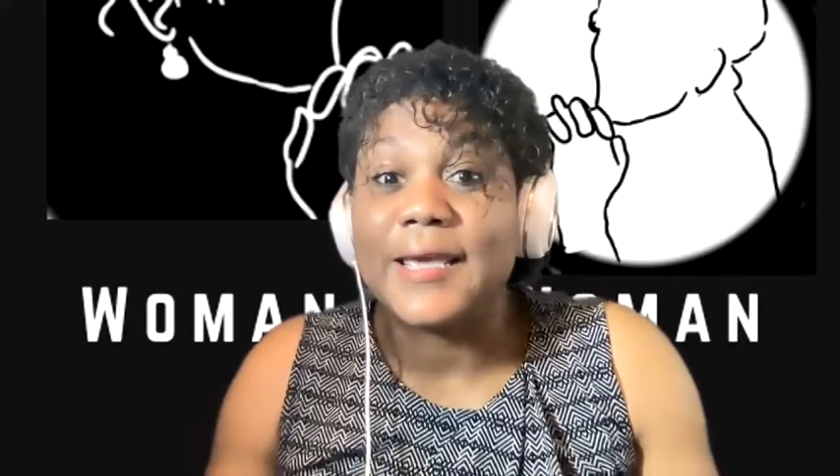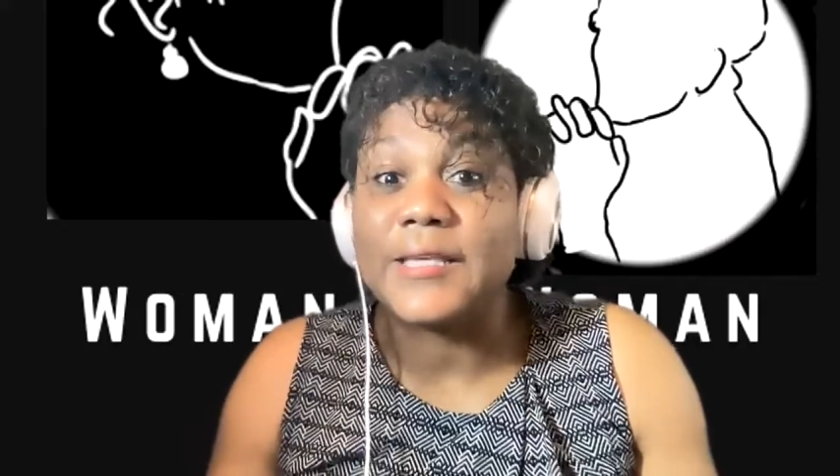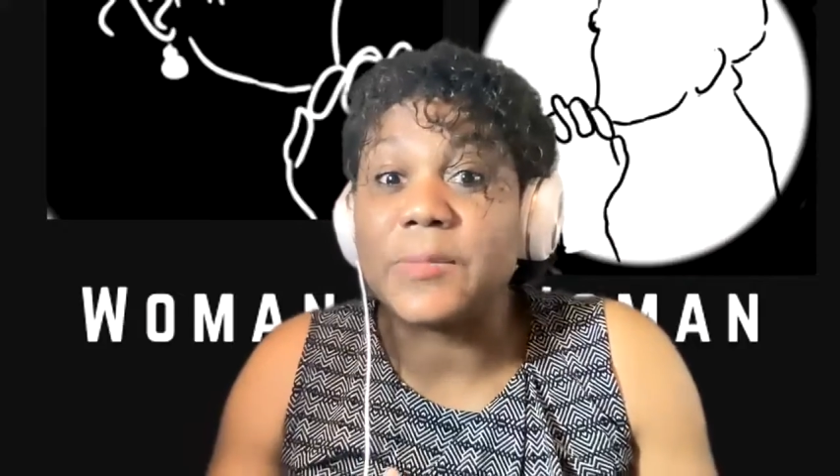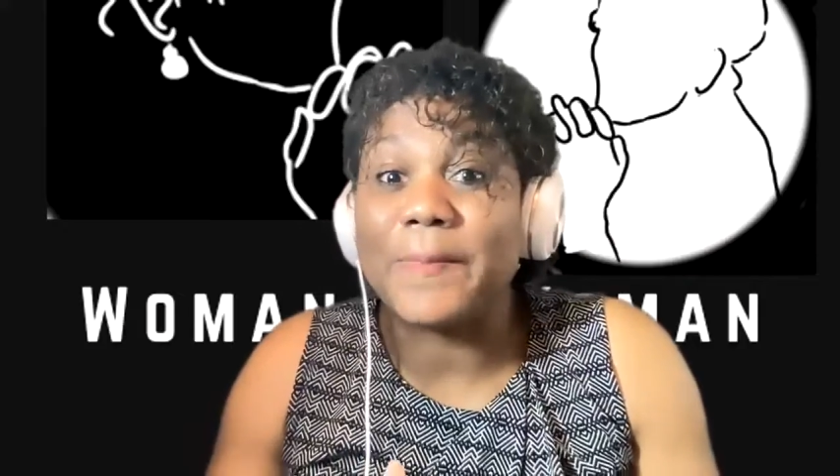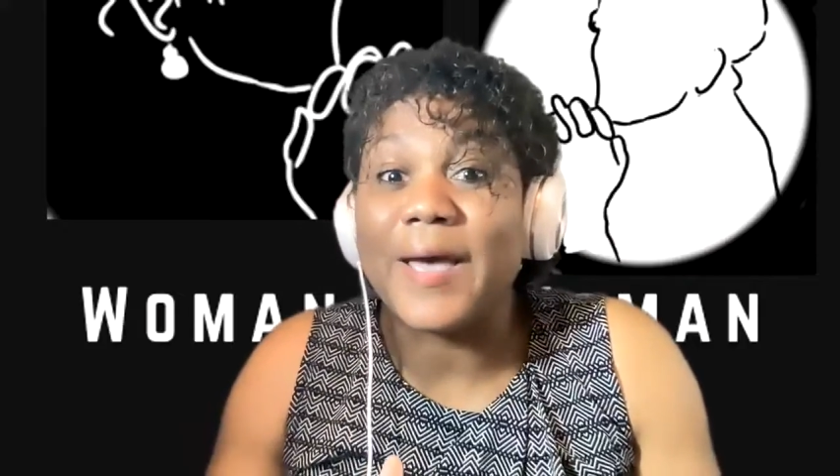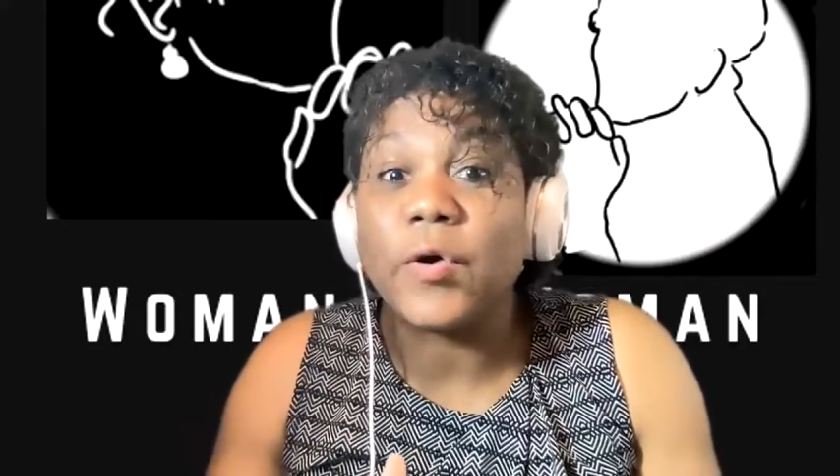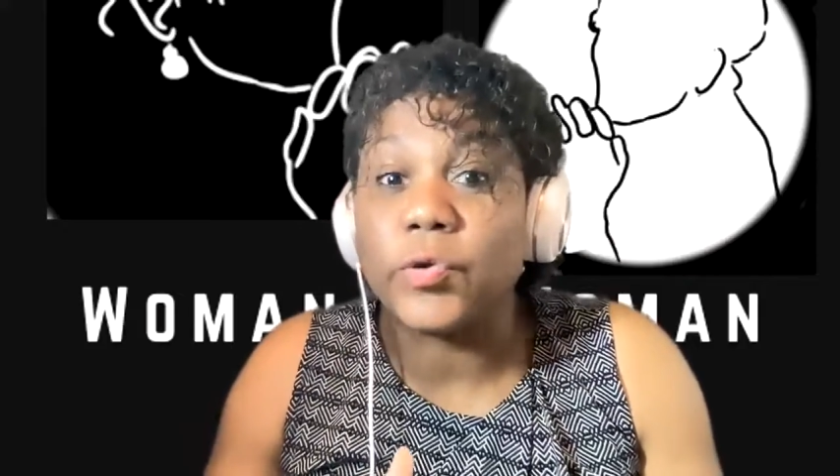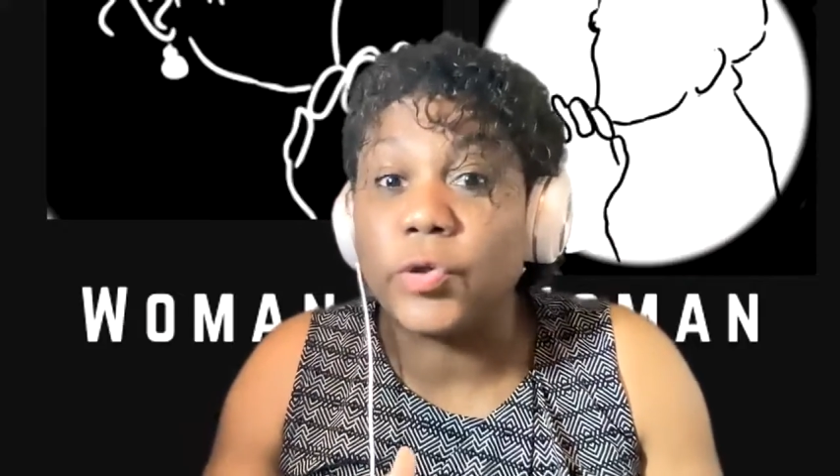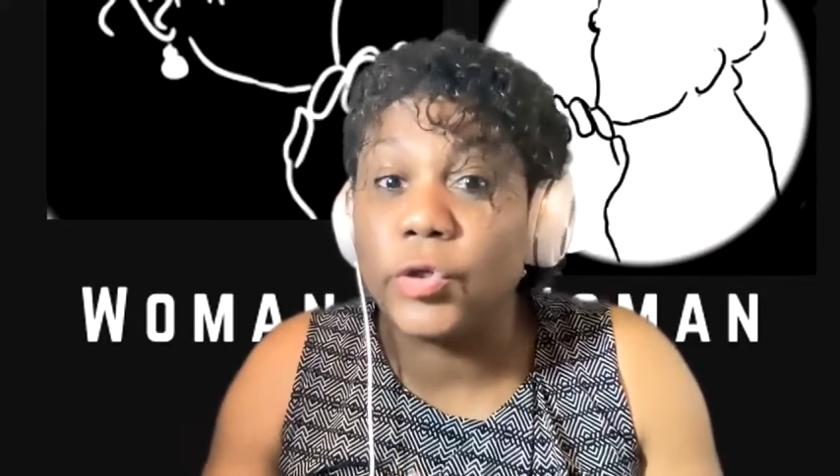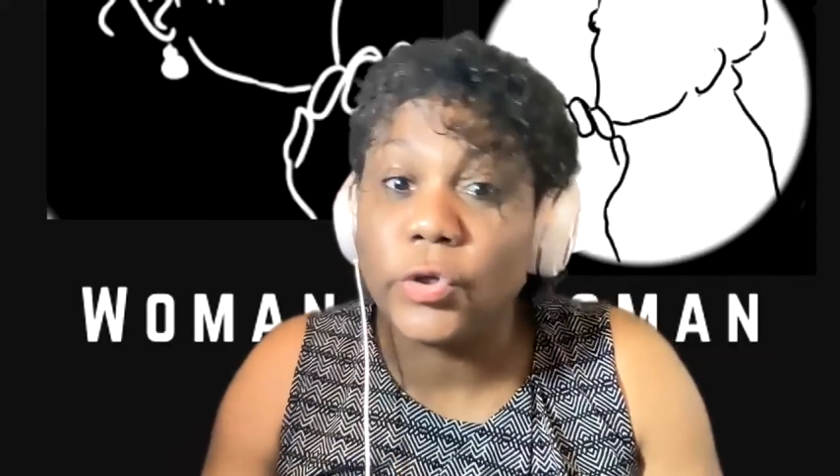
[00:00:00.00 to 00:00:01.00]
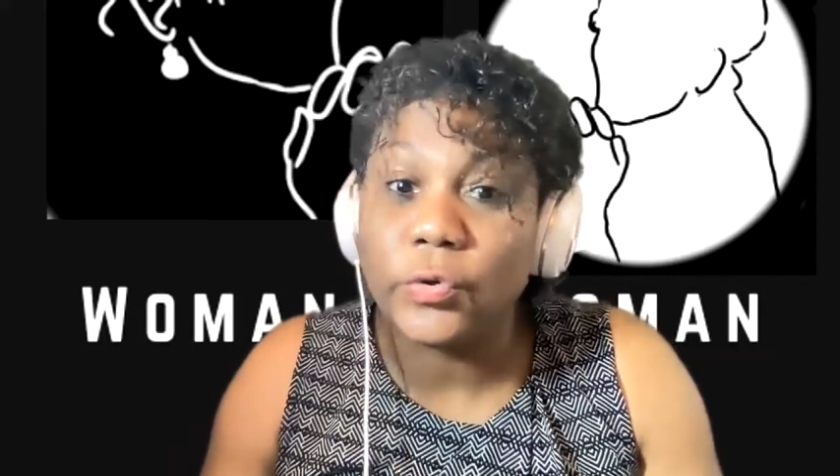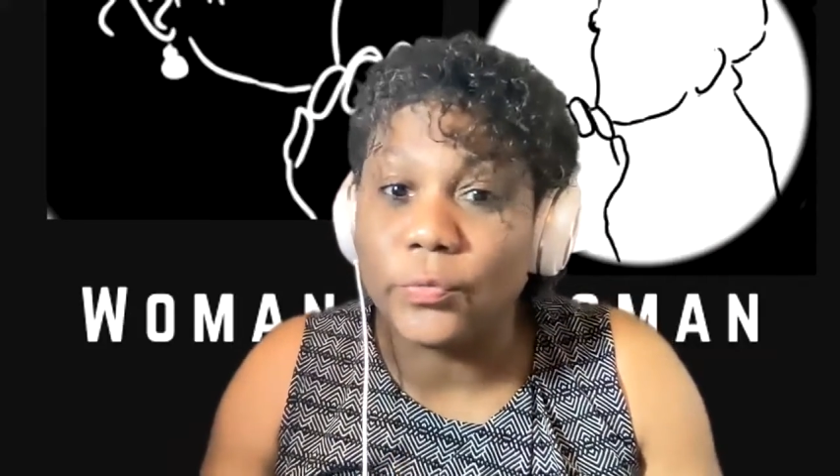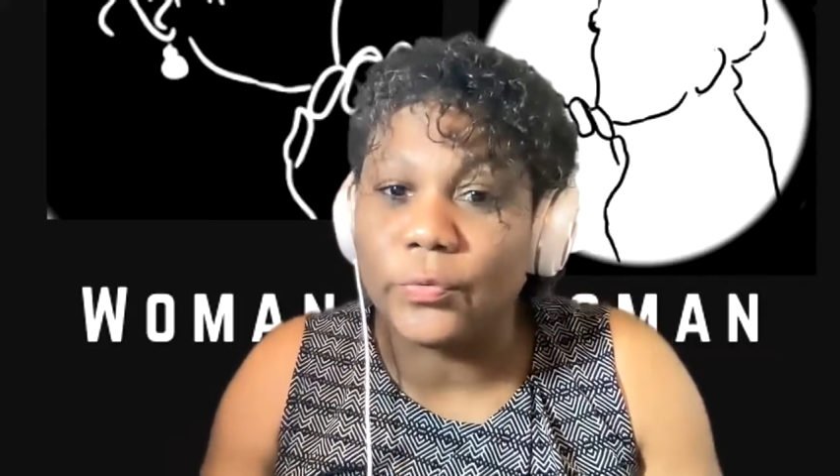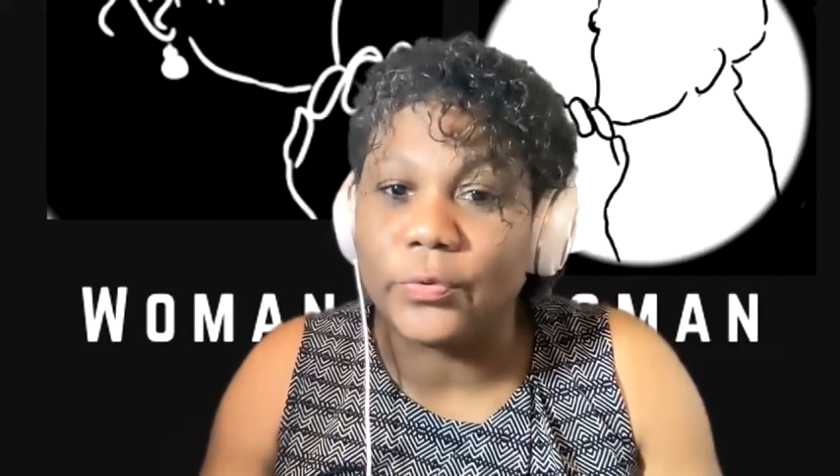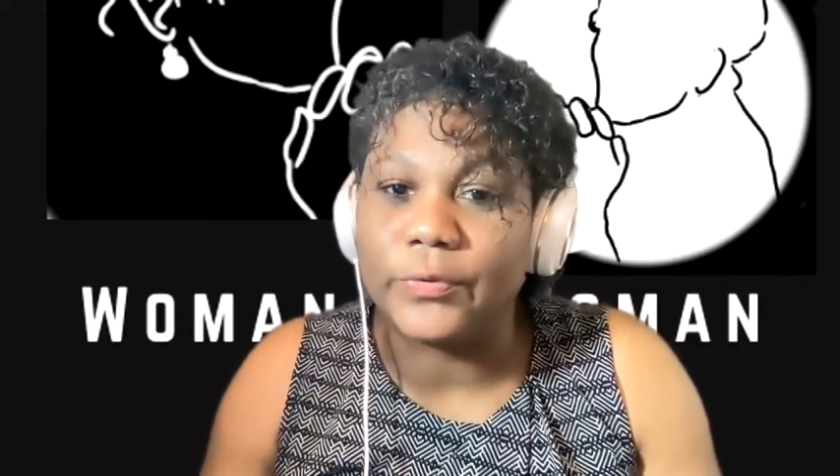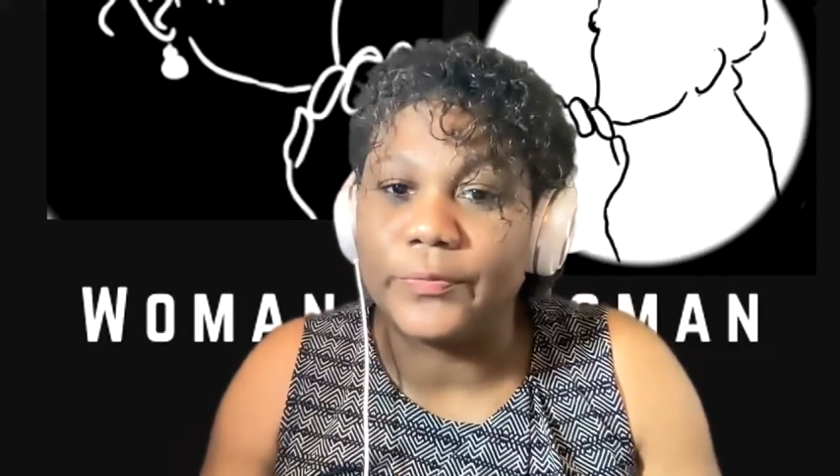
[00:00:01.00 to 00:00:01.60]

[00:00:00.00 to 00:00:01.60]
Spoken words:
is about you.